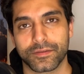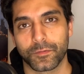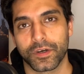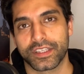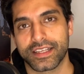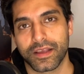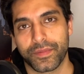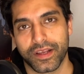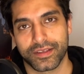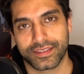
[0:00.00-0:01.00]
what the
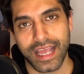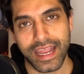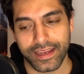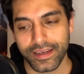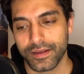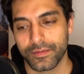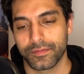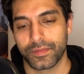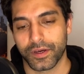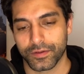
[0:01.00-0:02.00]
SNP are saying,
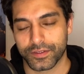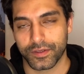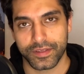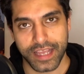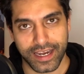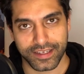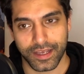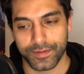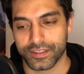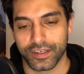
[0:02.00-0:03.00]
but also the Alex
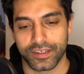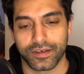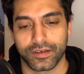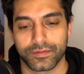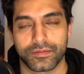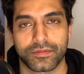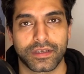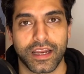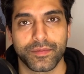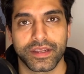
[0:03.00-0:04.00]
Salmond side are
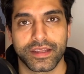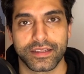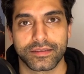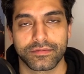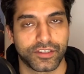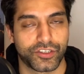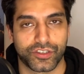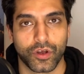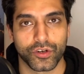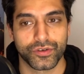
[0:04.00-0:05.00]
claiming that this is just
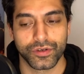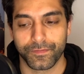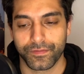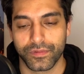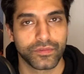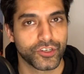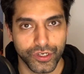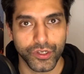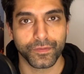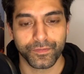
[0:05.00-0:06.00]
not true. She
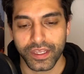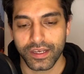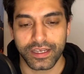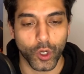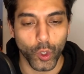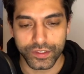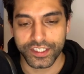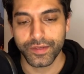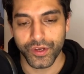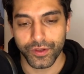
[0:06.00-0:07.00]
knew, and the whole
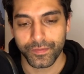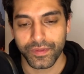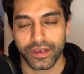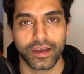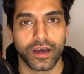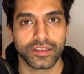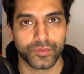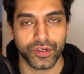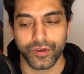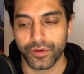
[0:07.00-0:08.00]
team knew. Her
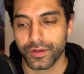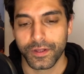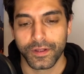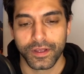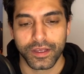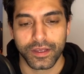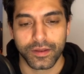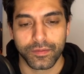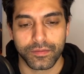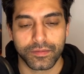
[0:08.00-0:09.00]
husband knew.
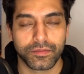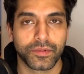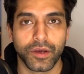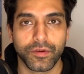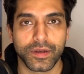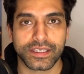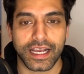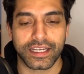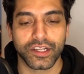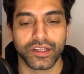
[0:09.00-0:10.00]
We don't know
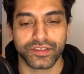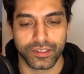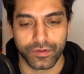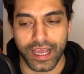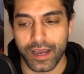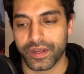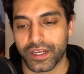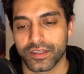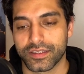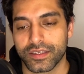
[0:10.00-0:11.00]
exactly until now,
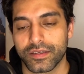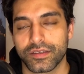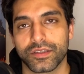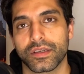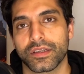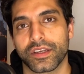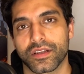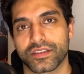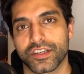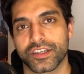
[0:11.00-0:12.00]
because
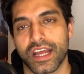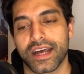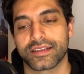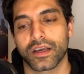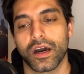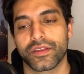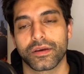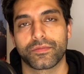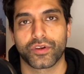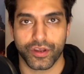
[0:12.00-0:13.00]
Nicola Sturgeon has other
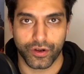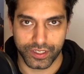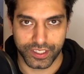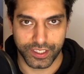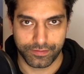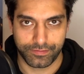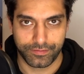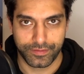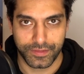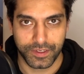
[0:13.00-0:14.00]
priorities.
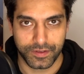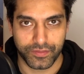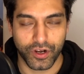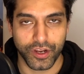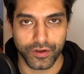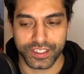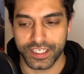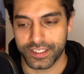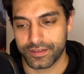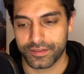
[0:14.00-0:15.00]

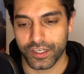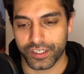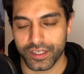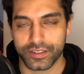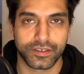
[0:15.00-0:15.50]
Priorities such as